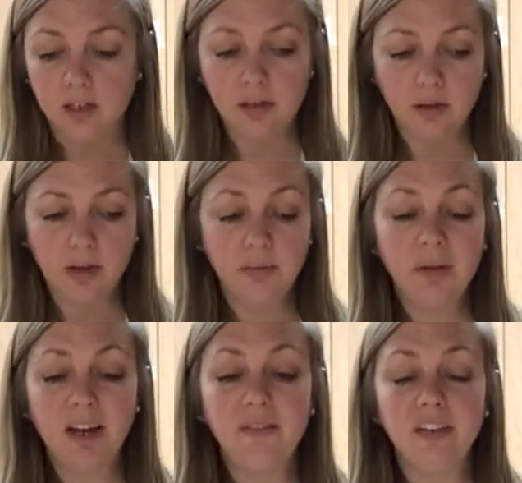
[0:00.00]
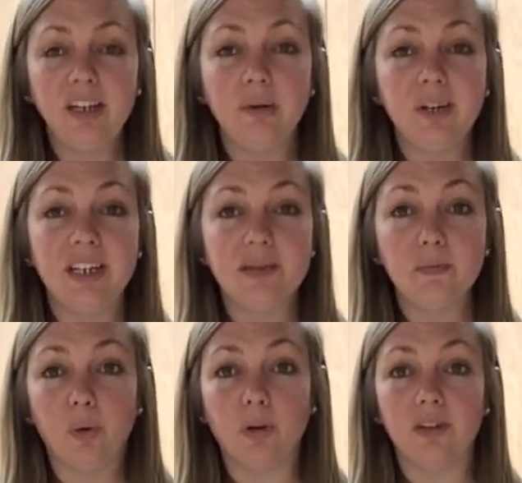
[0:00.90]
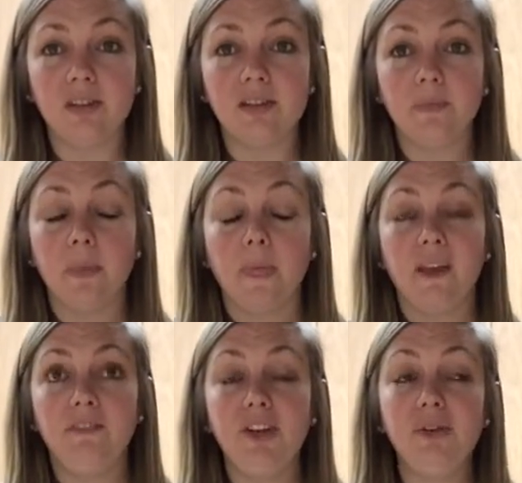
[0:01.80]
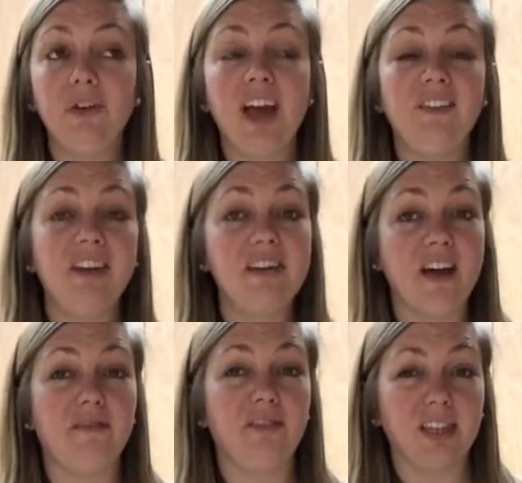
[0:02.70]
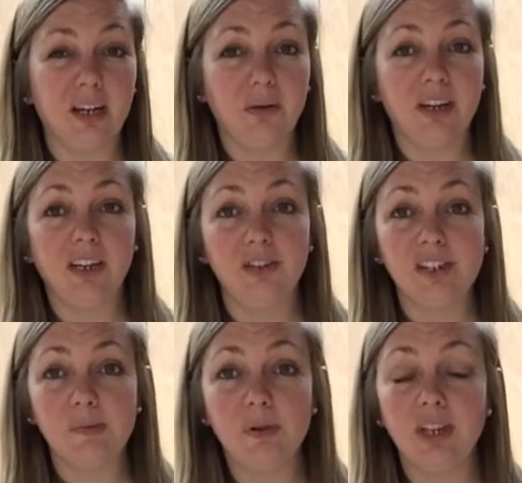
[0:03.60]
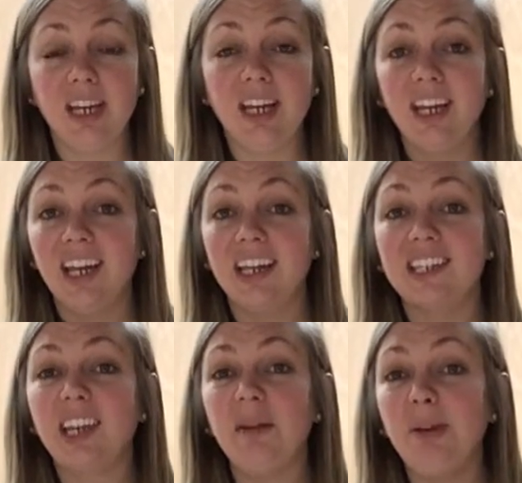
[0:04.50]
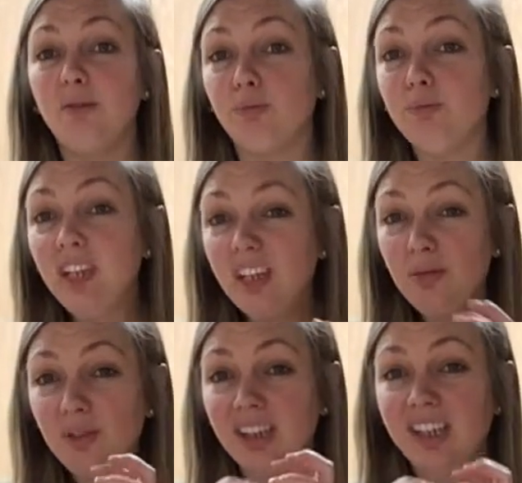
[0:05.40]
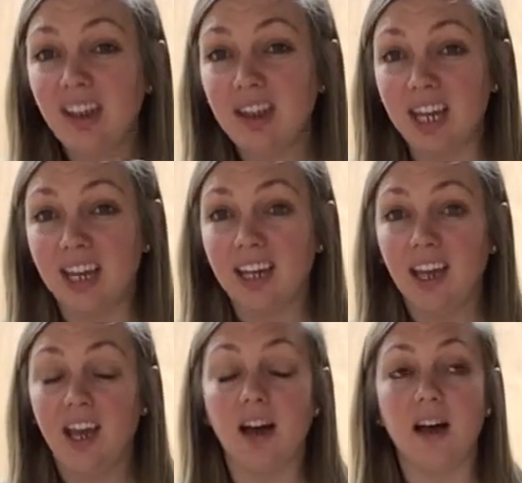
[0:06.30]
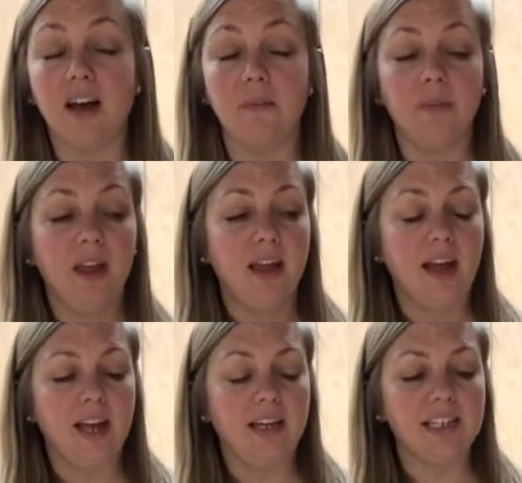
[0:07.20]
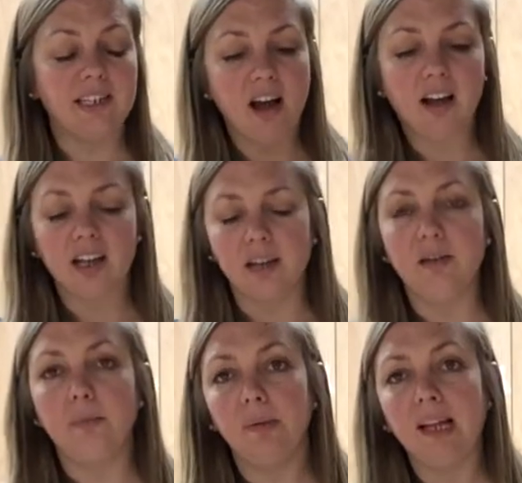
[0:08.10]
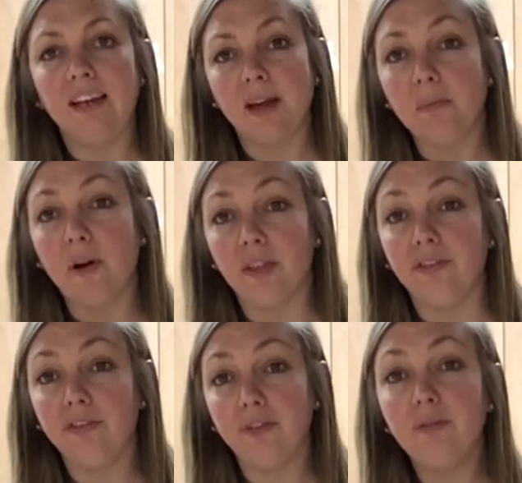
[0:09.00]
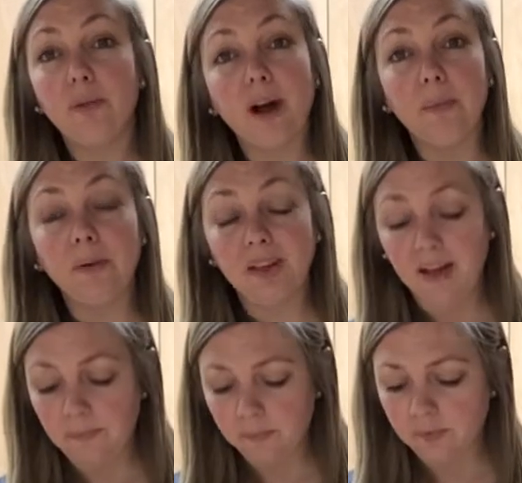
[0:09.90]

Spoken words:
So the amount of liquid is important. If you don't have enough liquid in your smoothie, it's going to be really, really thick, and it's not going to blend up all the fruit properly.